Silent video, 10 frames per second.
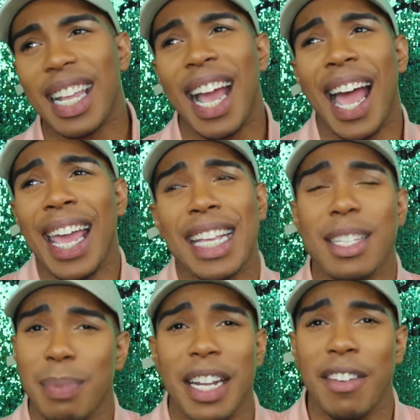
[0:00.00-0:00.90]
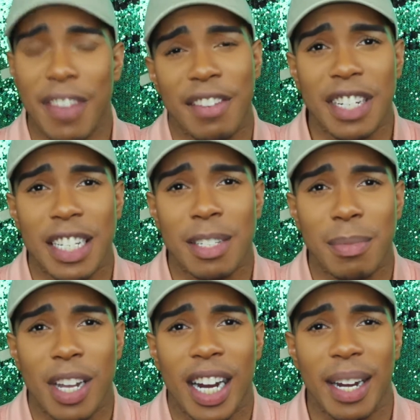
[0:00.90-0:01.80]
I hate to play the
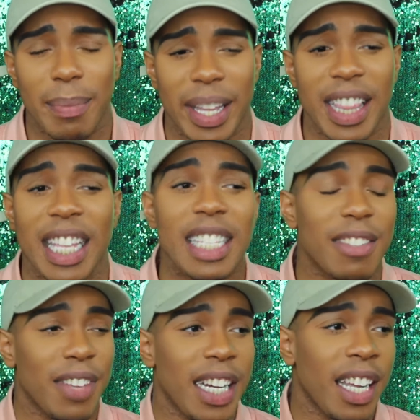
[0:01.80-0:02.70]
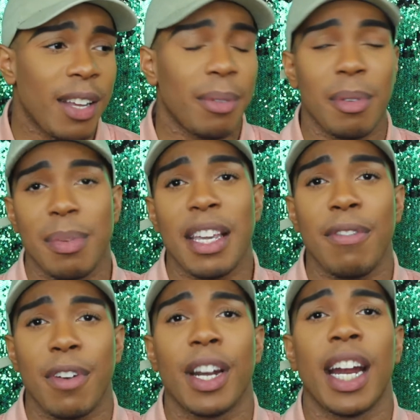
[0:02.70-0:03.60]
favoritism card, but this video will be
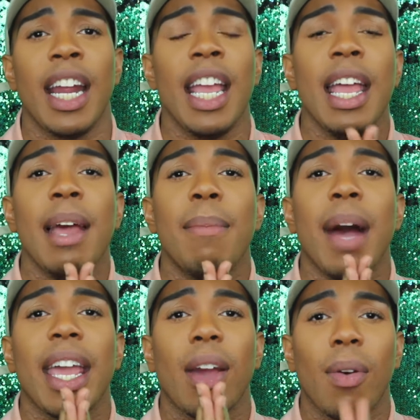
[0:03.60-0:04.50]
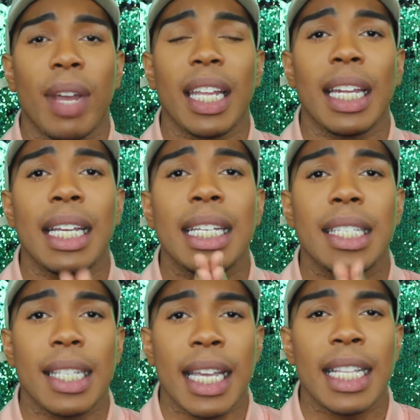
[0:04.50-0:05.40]
for my oily
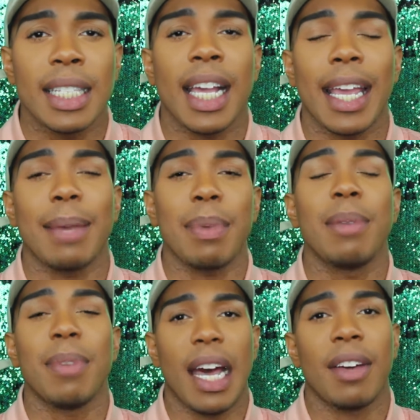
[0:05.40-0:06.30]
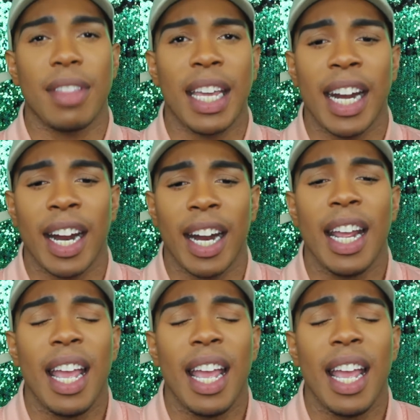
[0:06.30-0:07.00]
skin type people out there.